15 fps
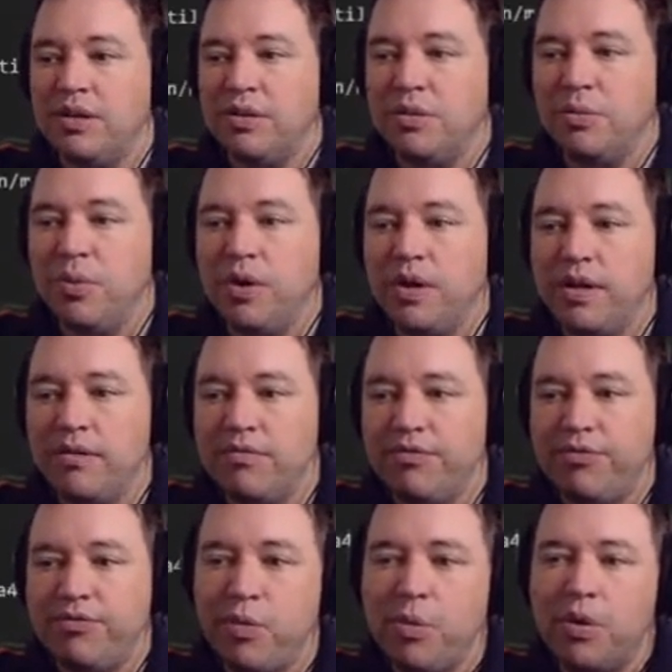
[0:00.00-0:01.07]
one
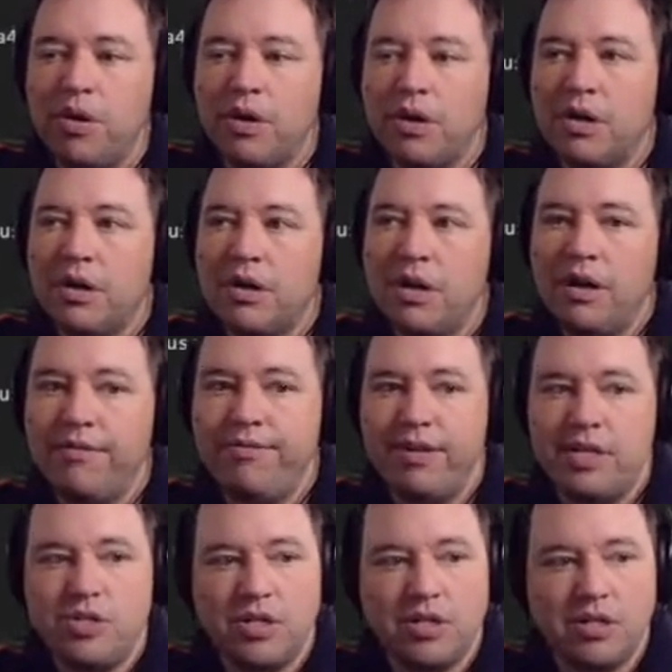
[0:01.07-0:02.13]
for a
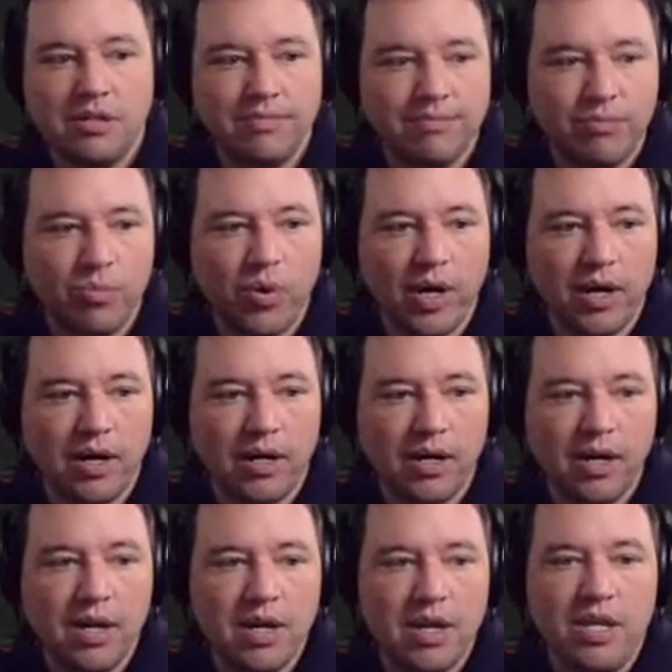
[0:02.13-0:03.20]
feature where
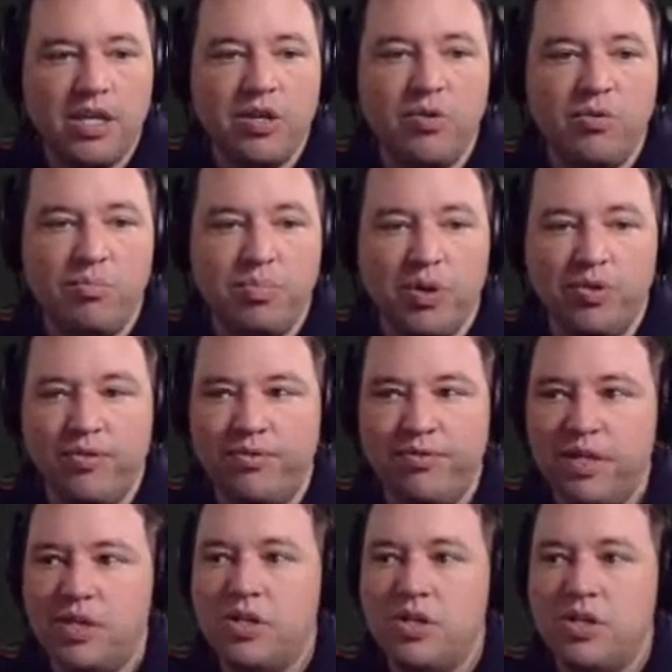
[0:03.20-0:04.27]
you would build a
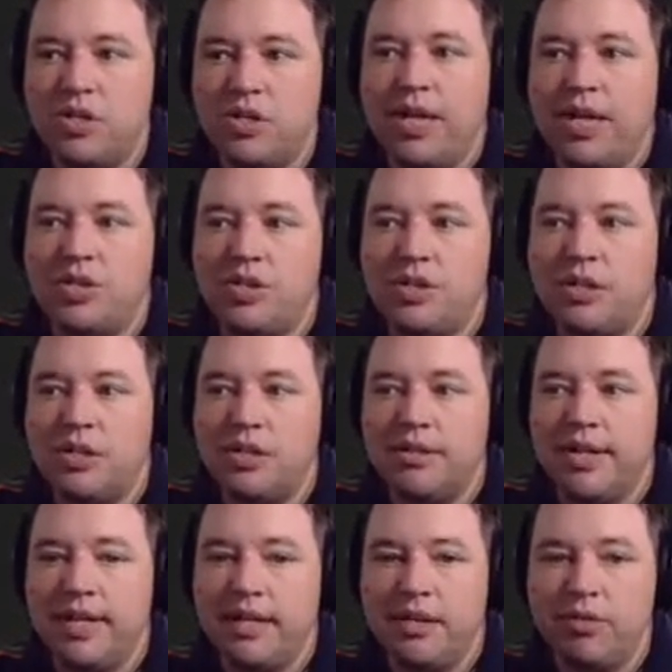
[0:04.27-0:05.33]
feature to make sure
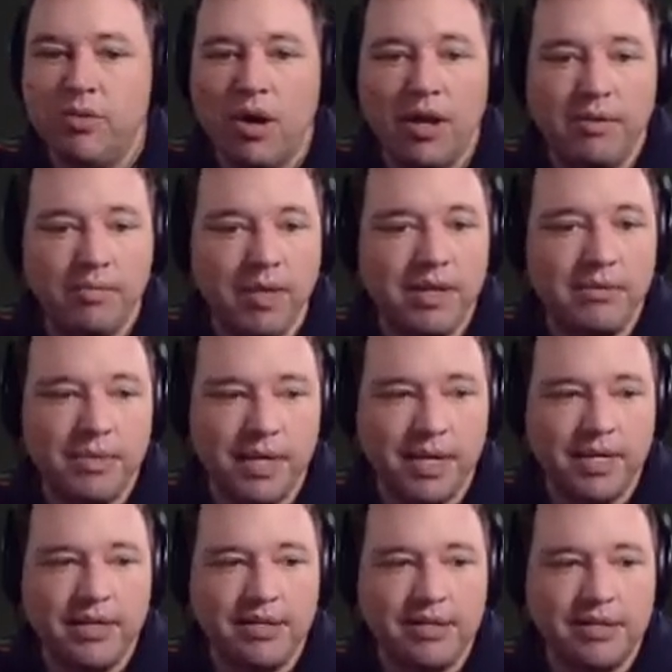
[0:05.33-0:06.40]
that you
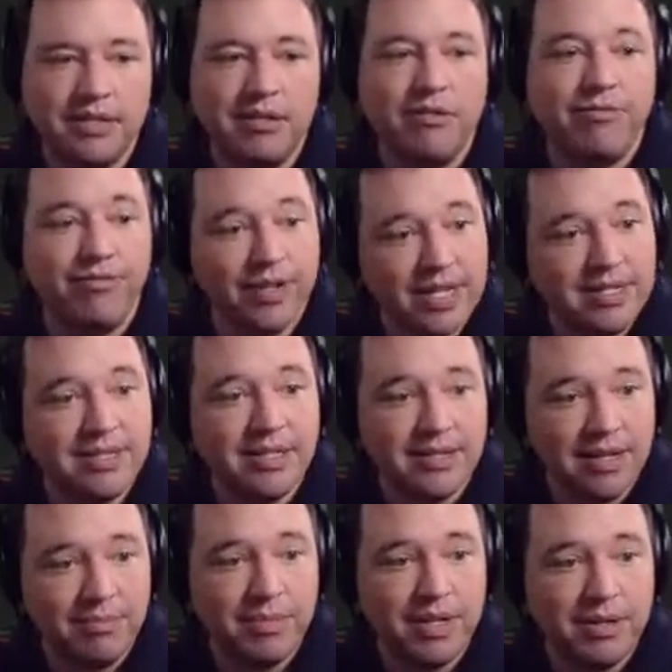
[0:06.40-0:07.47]
unminimize, you fix this
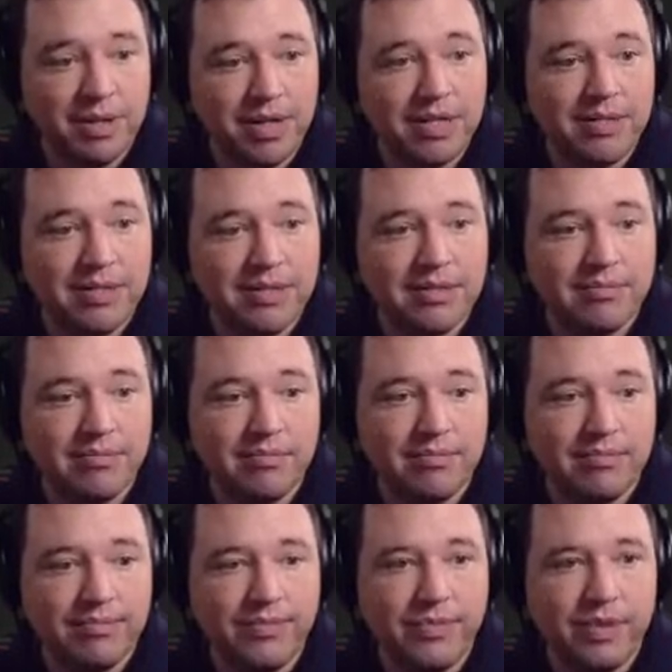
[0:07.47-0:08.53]
unminimize
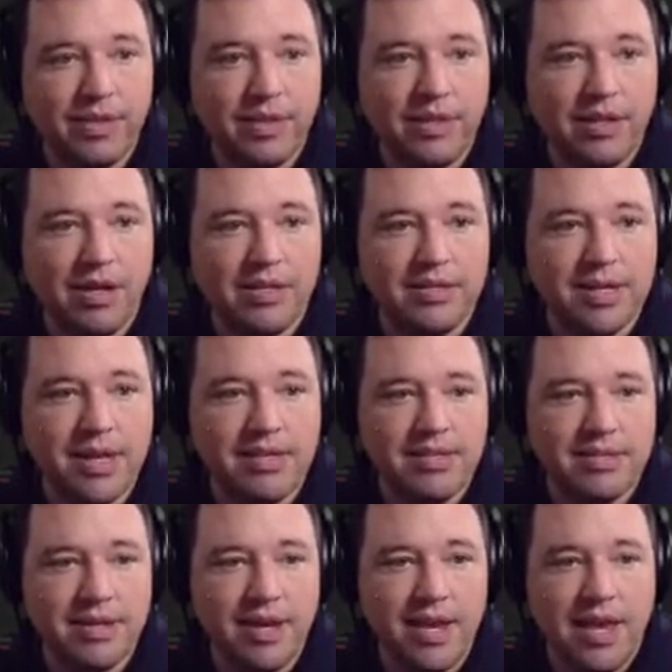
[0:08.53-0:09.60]

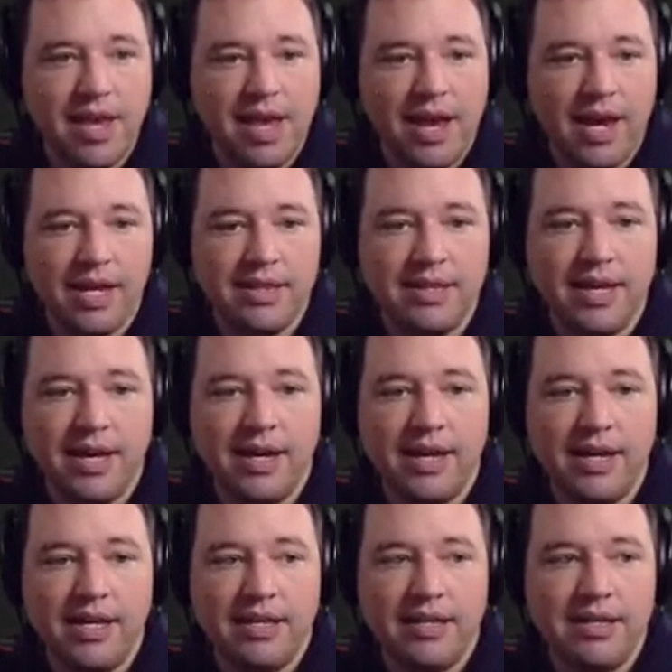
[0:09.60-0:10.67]
nonsense, and
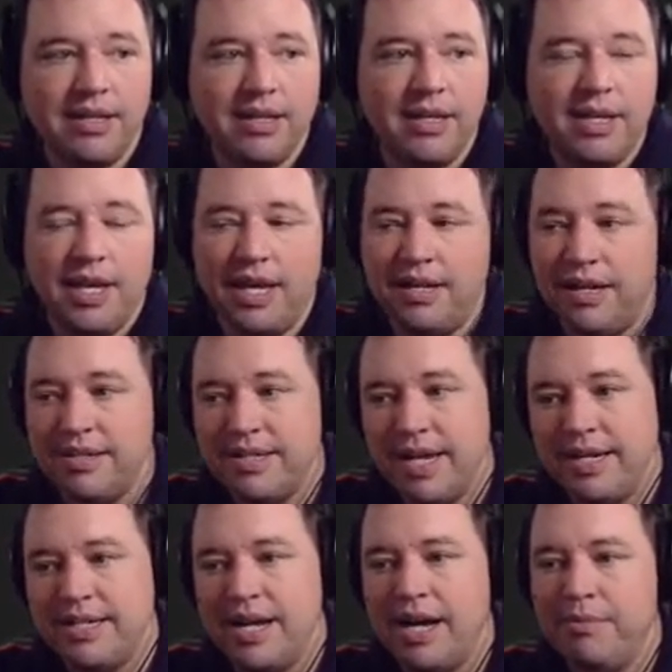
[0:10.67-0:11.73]
that it does
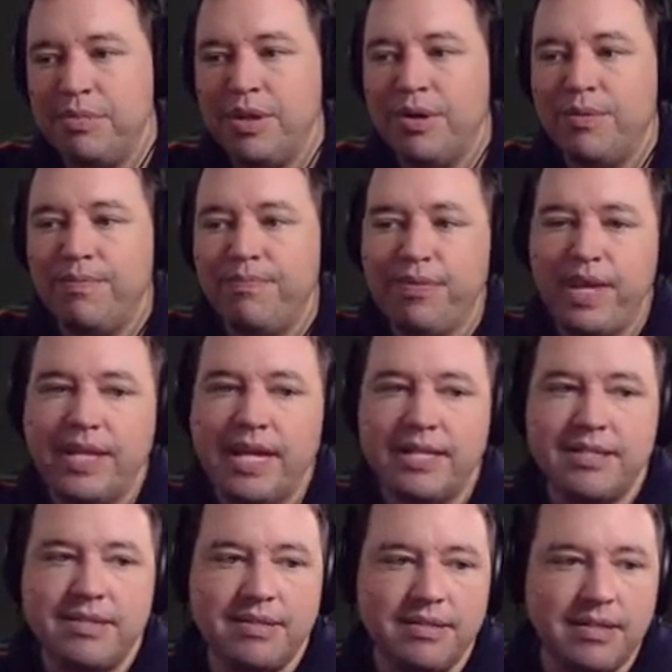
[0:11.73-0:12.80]
take time though. And
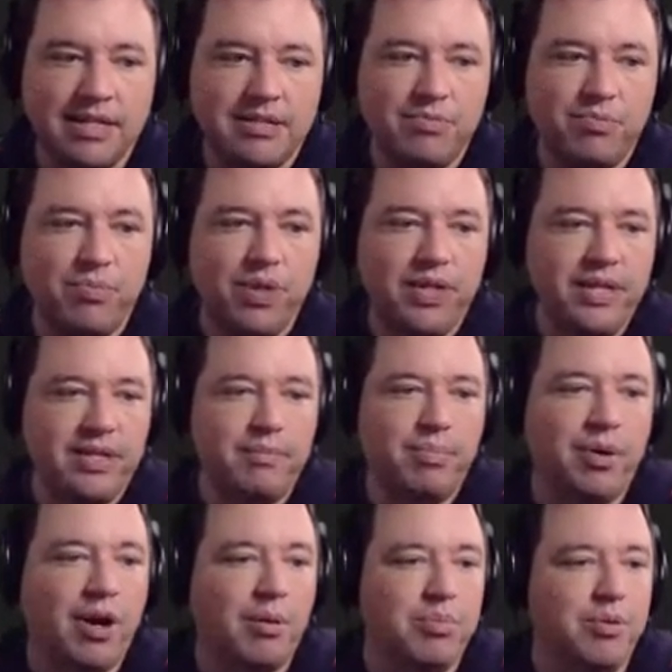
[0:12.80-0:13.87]
that's really the
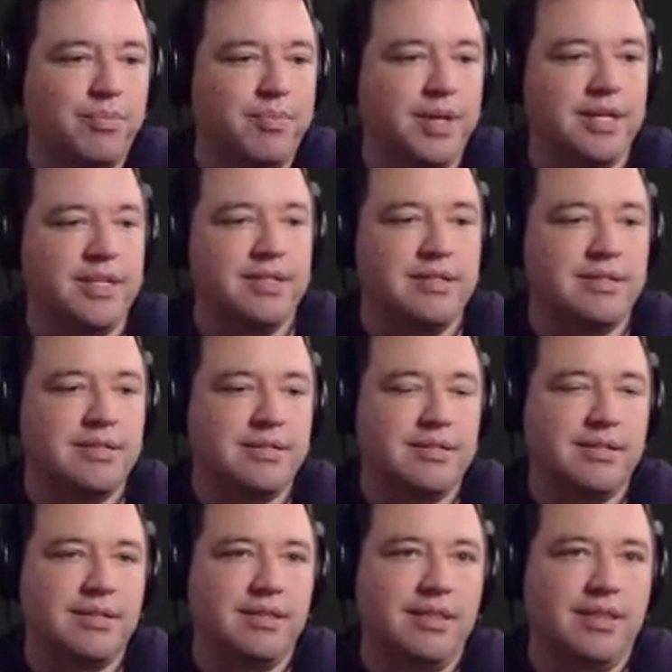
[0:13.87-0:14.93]
problem, is
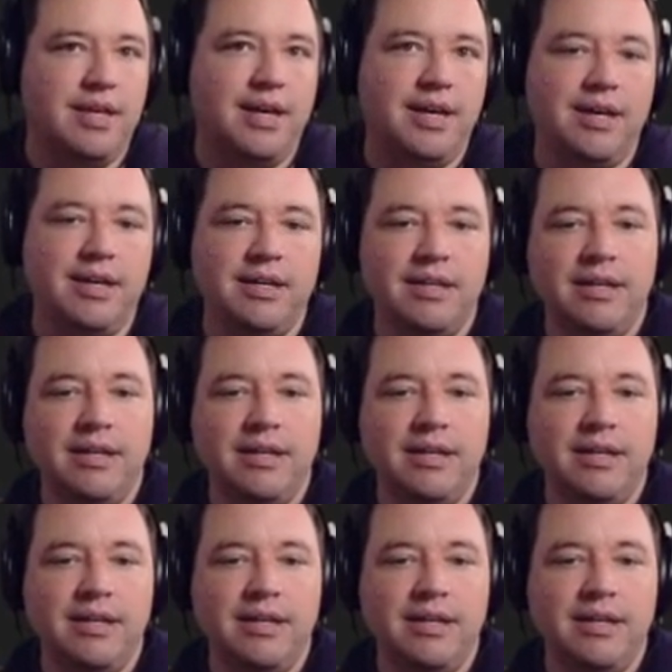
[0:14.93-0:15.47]
that